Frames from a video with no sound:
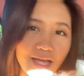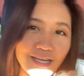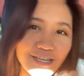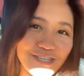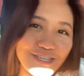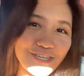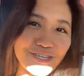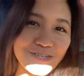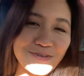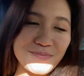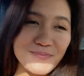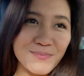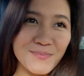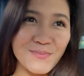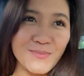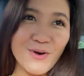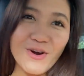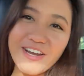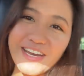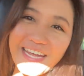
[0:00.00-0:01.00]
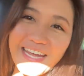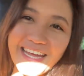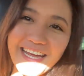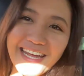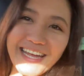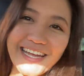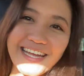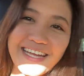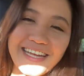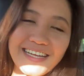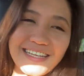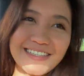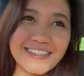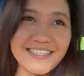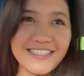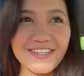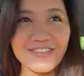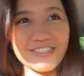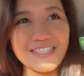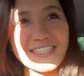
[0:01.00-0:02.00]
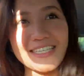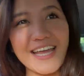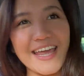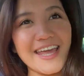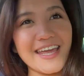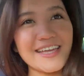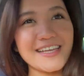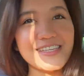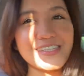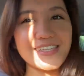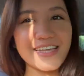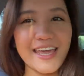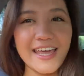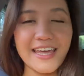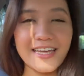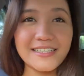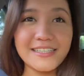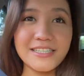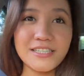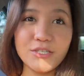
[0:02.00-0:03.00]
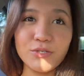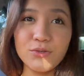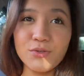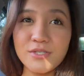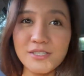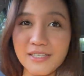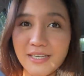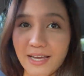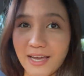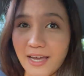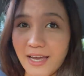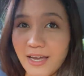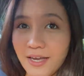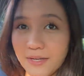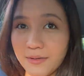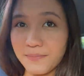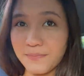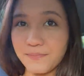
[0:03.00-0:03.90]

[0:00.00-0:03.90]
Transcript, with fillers: Good morning. So today is a Tuesday.